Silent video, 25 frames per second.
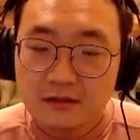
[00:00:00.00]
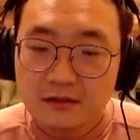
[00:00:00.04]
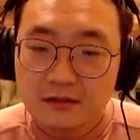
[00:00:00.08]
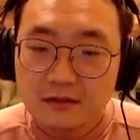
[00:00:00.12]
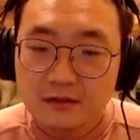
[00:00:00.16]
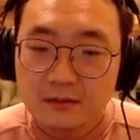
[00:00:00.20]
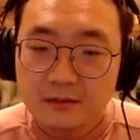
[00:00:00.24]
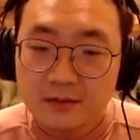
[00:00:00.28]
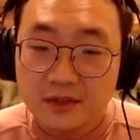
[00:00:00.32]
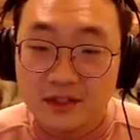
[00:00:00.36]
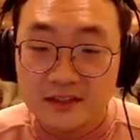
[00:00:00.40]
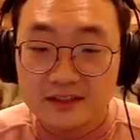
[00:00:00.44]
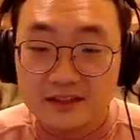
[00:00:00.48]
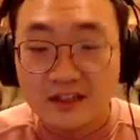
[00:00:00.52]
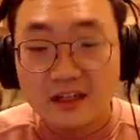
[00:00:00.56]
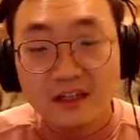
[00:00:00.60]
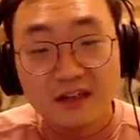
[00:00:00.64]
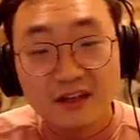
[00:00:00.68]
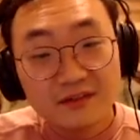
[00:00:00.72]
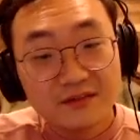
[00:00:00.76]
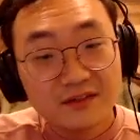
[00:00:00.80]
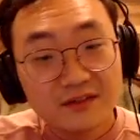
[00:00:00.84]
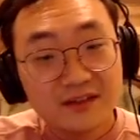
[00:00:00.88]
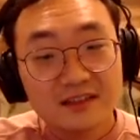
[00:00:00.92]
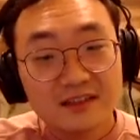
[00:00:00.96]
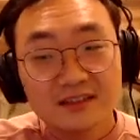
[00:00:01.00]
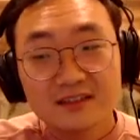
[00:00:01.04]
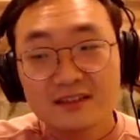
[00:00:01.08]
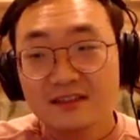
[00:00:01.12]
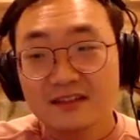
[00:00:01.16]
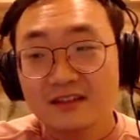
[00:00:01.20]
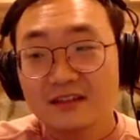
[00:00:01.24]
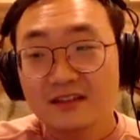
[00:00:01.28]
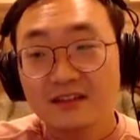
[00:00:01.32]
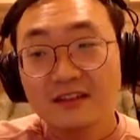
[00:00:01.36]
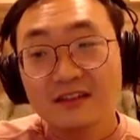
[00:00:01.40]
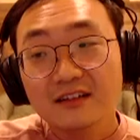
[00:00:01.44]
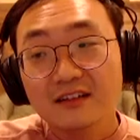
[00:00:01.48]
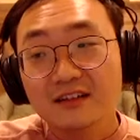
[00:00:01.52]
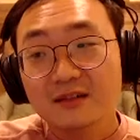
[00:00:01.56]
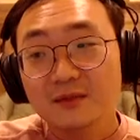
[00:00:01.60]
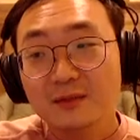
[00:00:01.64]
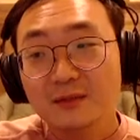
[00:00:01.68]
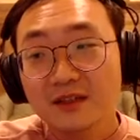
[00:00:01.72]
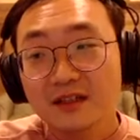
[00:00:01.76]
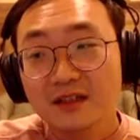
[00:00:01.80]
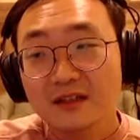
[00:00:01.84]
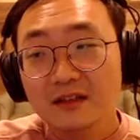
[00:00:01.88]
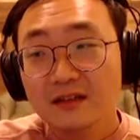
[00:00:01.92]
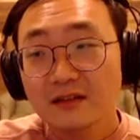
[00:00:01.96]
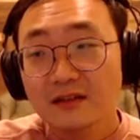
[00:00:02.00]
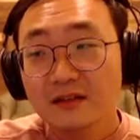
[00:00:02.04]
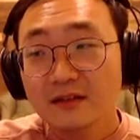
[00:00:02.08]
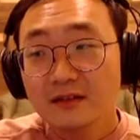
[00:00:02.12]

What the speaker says: Because obviously, look at me.